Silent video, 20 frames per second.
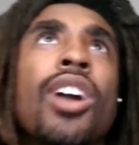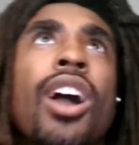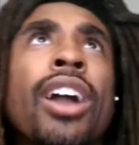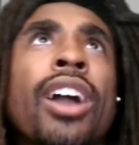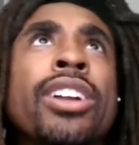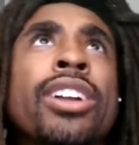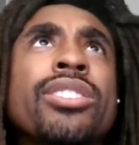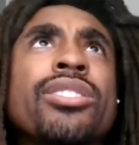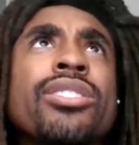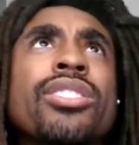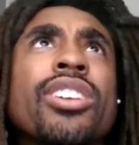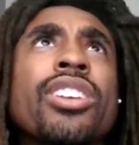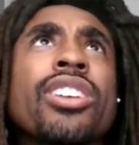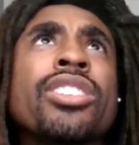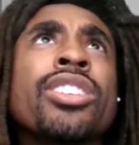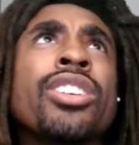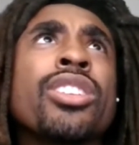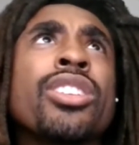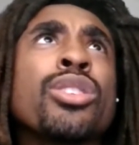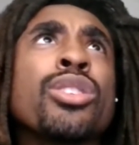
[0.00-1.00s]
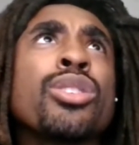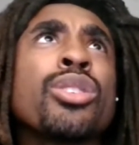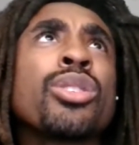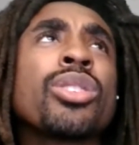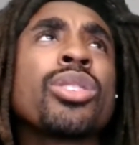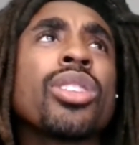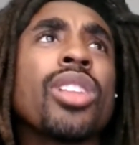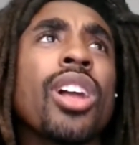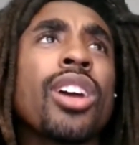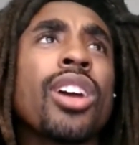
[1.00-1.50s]
I guess yeah, there's a
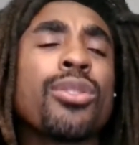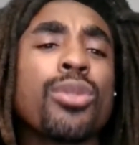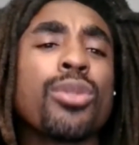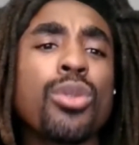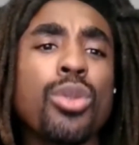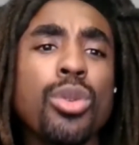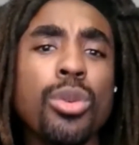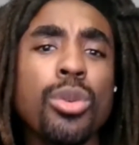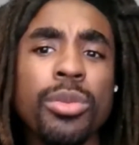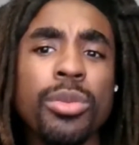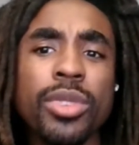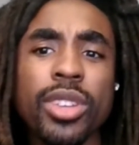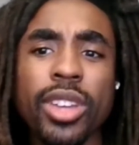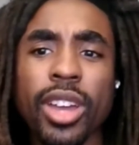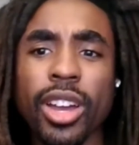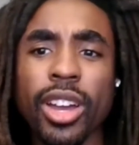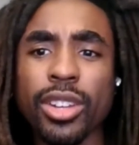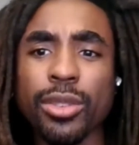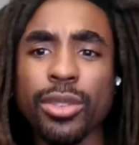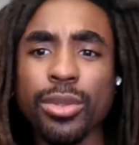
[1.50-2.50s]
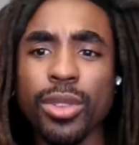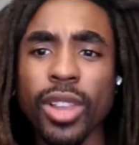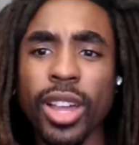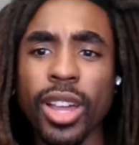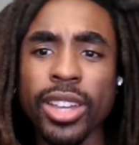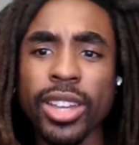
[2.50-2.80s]
lot of room to kind of